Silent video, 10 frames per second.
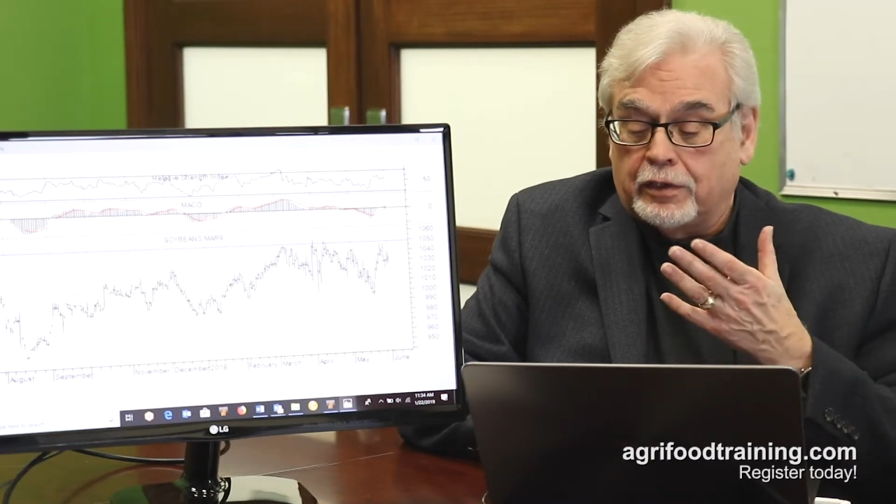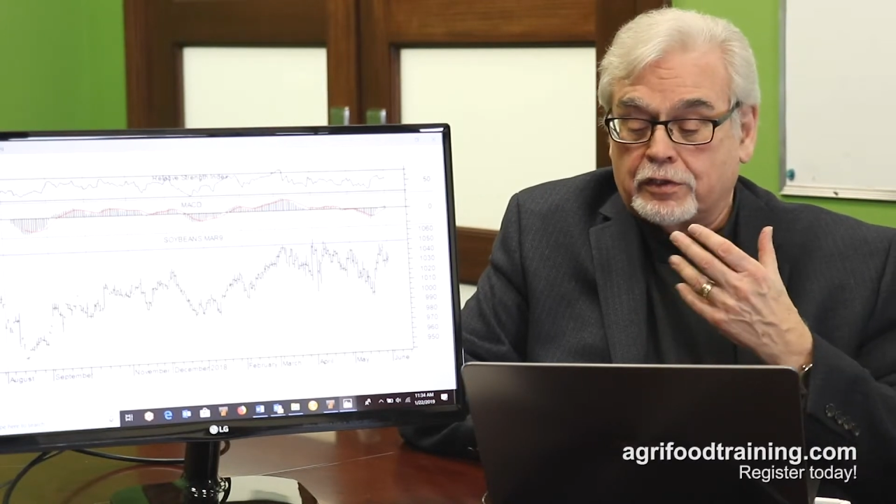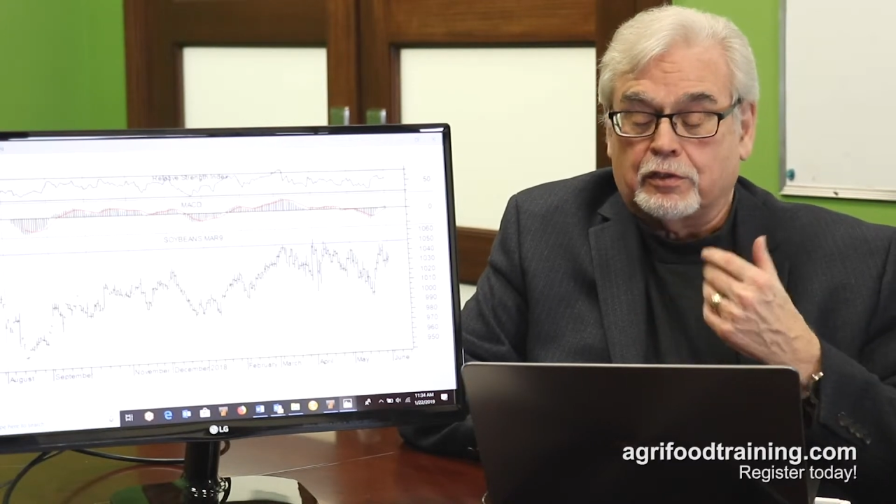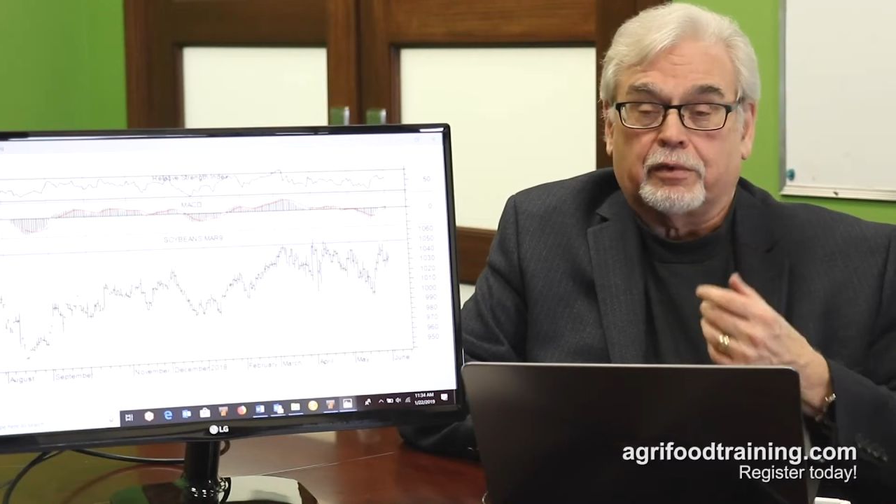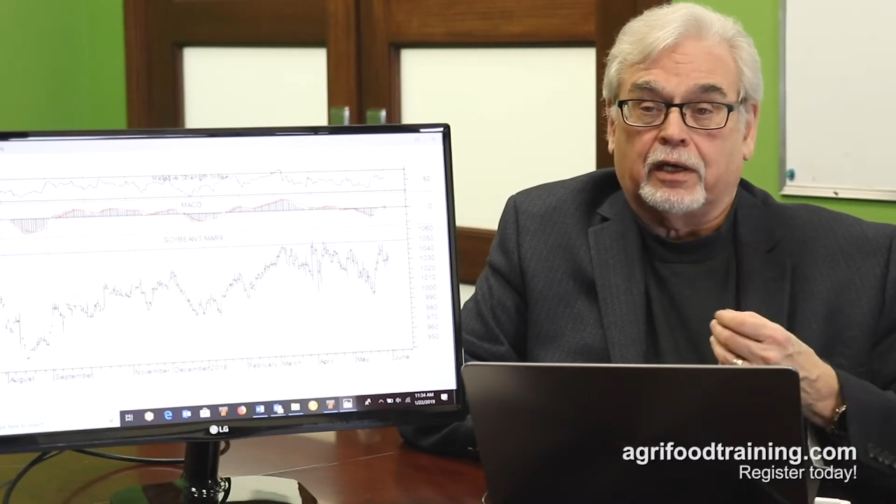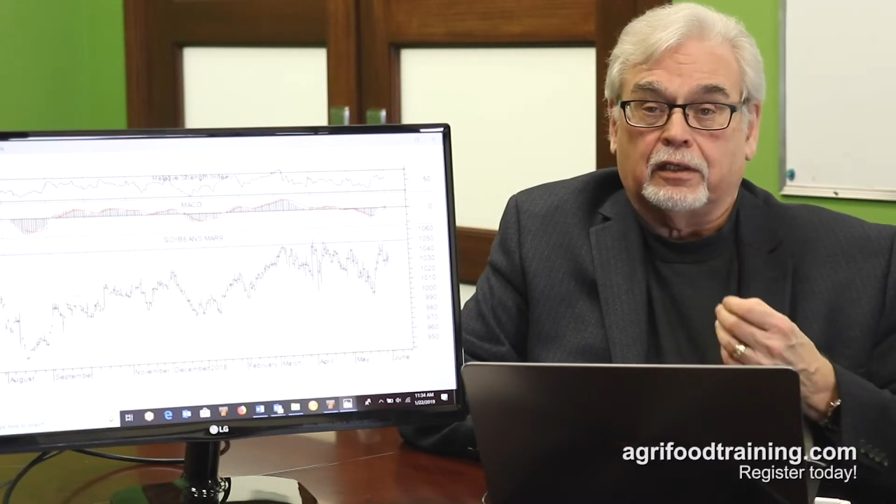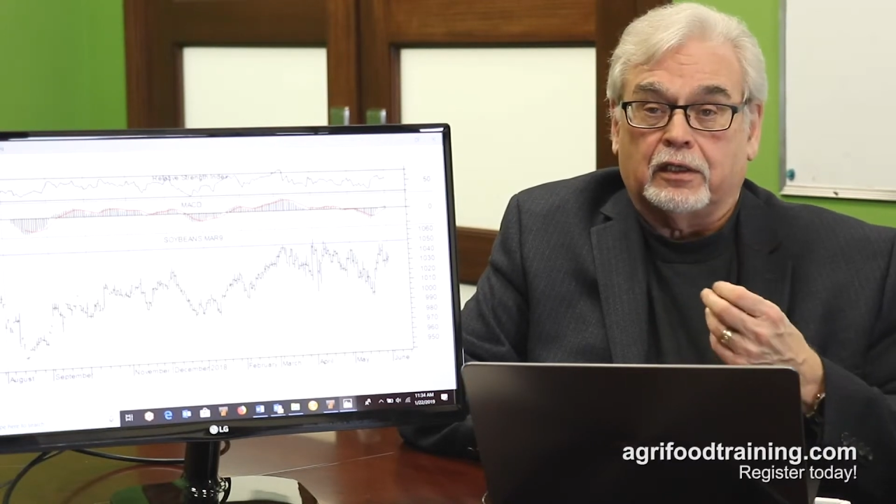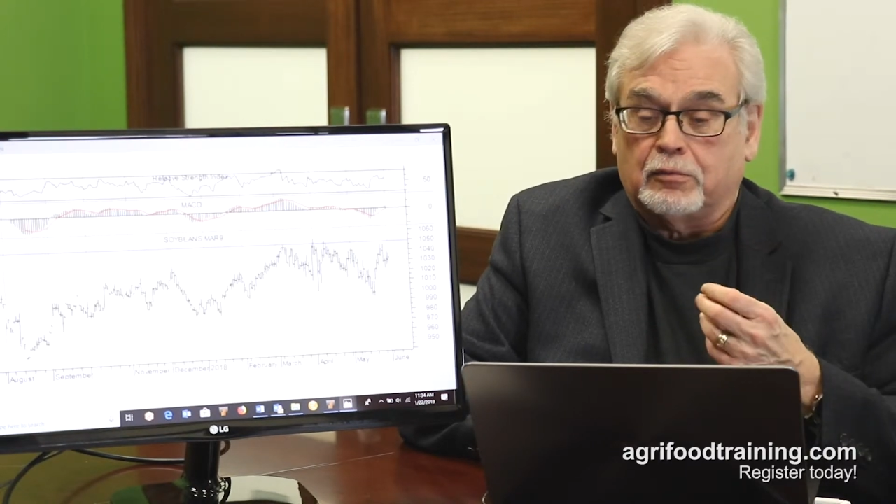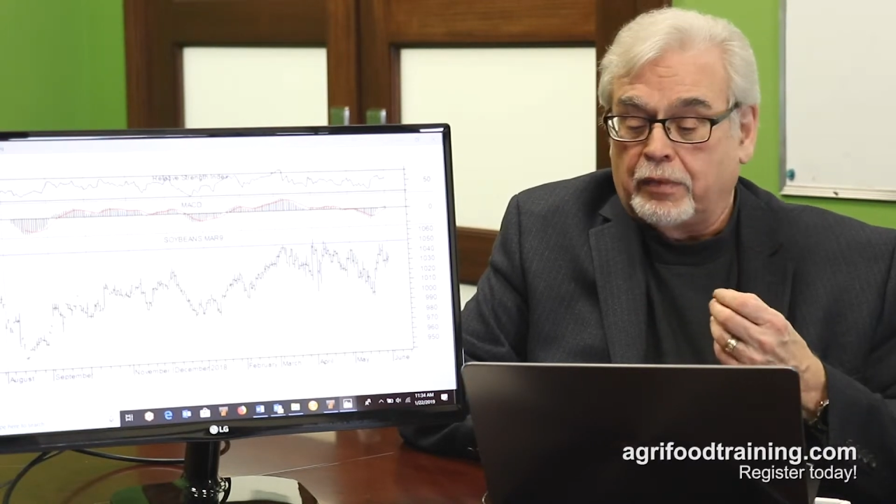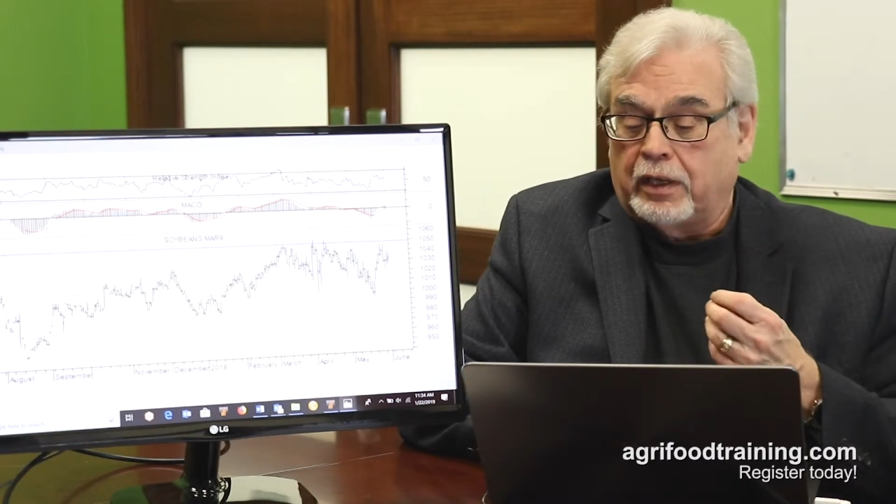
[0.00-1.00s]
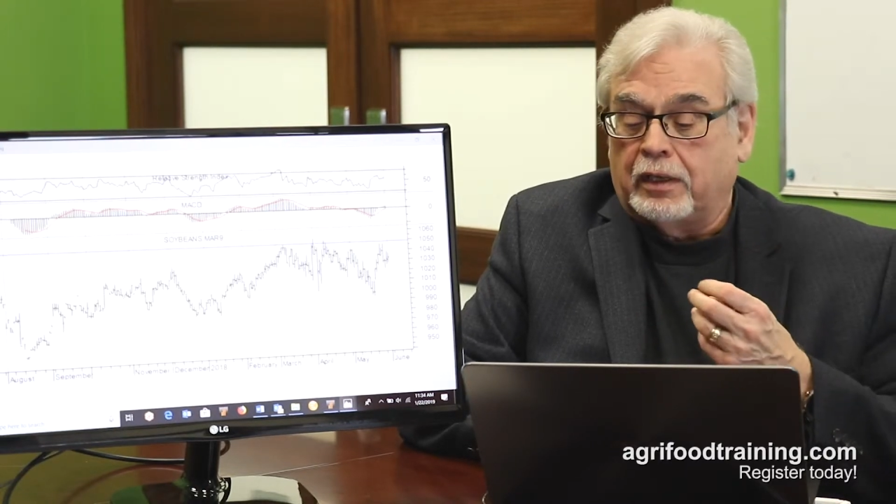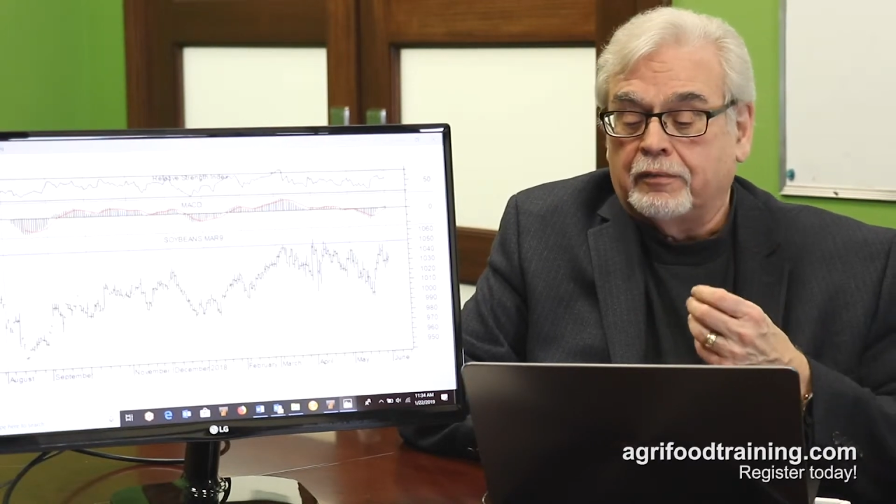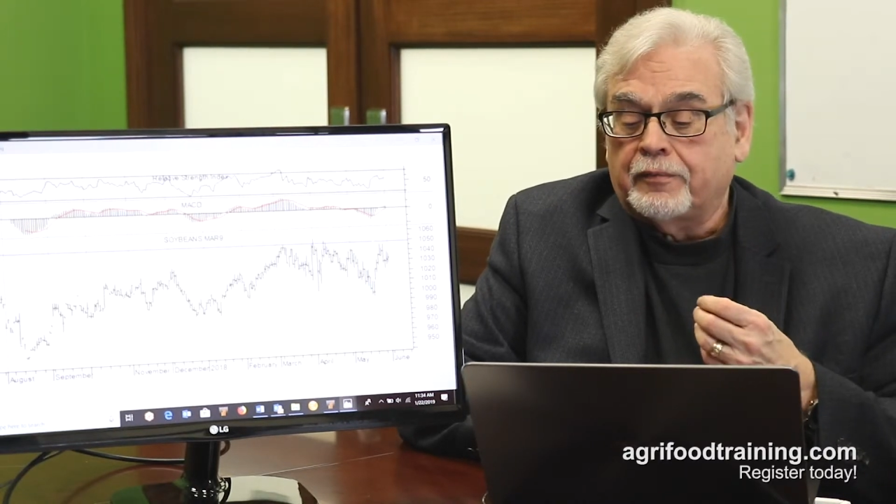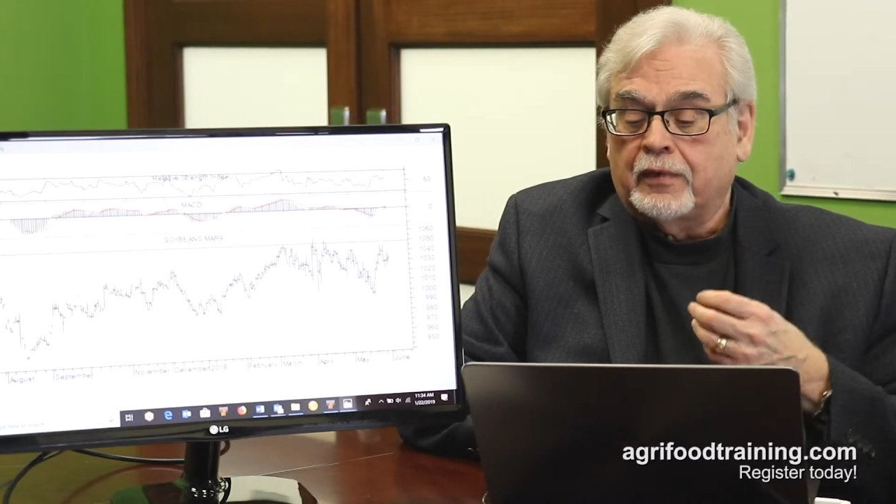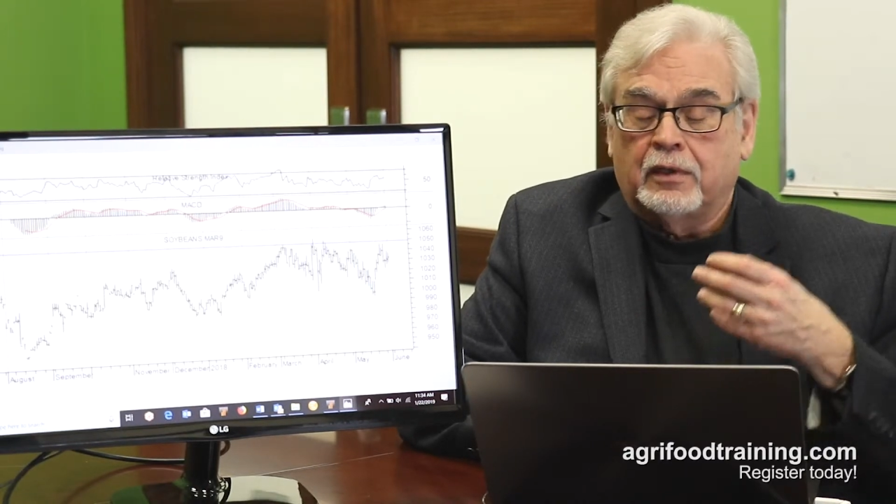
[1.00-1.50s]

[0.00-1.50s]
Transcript: caused the rally in May,